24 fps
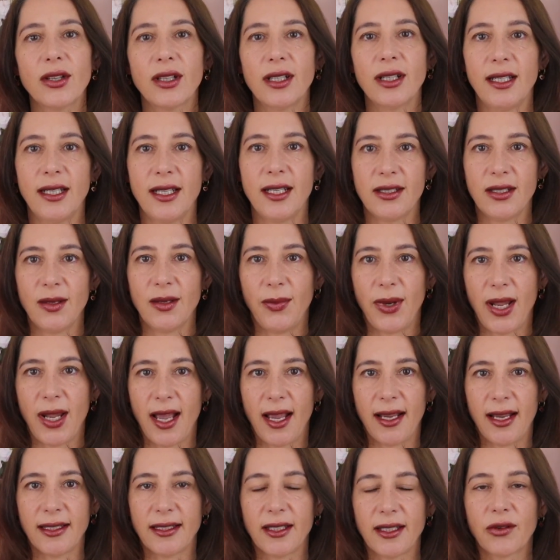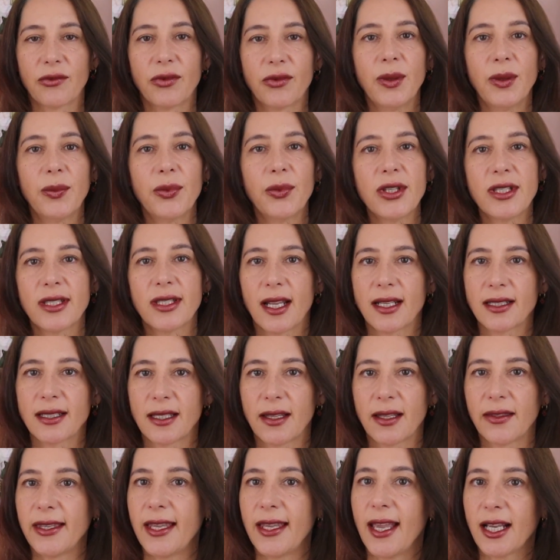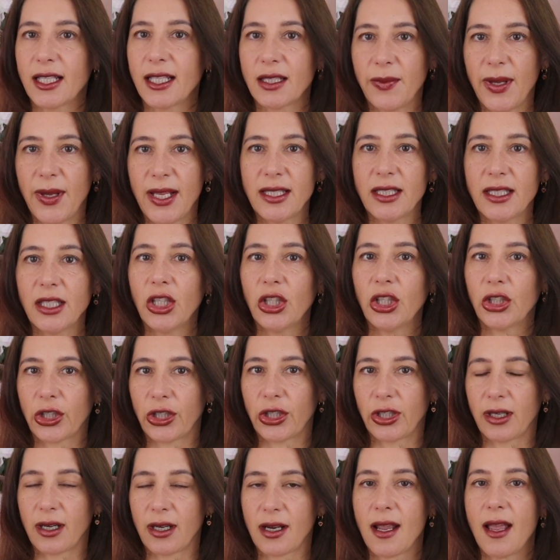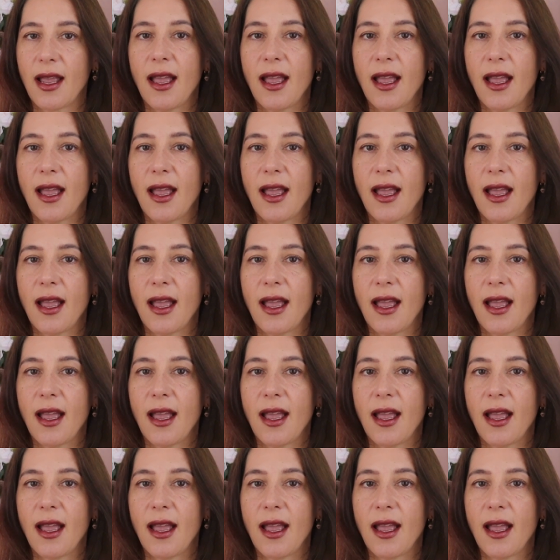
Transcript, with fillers: to cleaning supplies represents the expense incurred,